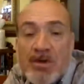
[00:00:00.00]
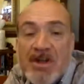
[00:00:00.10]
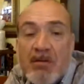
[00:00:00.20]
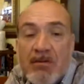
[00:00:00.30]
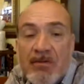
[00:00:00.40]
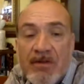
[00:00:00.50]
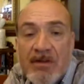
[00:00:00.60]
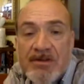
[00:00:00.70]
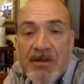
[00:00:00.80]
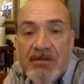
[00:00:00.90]
More example
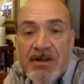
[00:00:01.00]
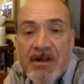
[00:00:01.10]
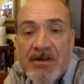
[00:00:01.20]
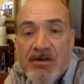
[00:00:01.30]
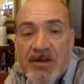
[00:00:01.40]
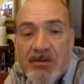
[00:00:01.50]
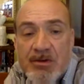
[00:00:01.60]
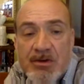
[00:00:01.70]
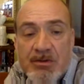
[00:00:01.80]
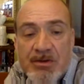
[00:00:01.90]
of that initial
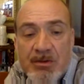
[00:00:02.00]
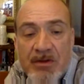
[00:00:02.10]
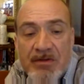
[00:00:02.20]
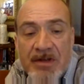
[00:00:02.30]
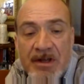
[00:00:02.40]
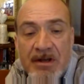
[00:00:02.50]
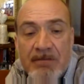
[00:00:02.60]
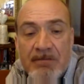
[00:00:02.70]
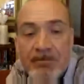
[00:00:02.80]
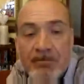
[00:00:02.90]
substitution which we're given
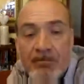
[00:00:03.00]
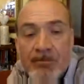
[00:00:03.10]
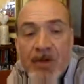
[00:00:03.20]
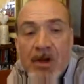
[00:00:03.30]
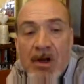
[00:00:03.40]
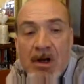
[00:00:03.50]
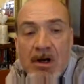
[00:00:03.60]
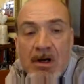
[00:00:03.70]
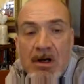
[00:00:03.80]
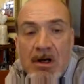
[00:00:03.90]
here. I
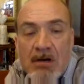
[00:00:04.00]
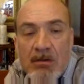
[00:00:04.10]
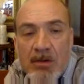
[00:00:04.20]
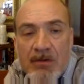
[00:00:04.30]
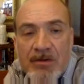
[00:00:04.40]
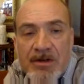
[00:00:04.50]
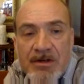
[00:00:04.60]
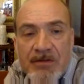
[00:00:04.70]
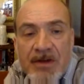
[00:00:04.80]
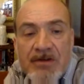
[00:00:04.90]
won't go through
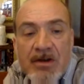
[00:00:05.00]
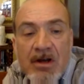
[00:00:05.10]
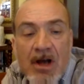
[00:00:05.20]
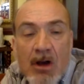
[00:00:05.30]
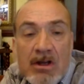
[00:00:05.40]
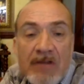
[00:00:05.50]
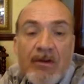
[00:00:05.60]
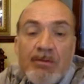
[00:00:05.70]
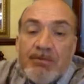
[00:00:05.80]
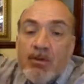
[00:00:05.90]
details about that.
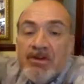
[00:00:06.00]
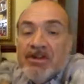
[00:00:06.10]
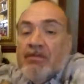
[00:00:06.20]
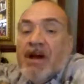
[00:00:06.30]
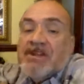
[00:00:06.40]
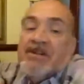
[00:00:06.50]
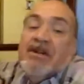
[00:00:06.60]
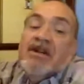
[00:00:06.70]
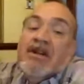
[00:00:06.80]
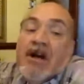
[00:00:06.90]
Okay, the object pool design
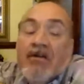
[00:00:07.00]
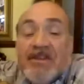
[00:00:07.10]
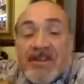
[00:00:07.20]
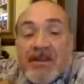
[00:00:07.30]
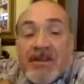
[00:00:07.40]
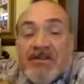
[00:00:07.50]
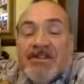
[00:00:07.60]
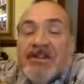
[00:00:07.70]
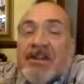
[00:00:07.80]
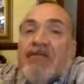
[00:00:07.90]
pattern. This
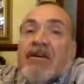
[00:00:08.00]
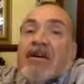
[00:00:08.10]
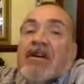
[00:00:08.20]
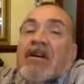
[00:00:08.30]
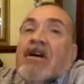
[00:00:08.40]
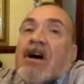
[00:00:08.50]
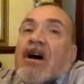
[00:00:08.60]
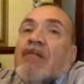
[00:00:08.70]
is another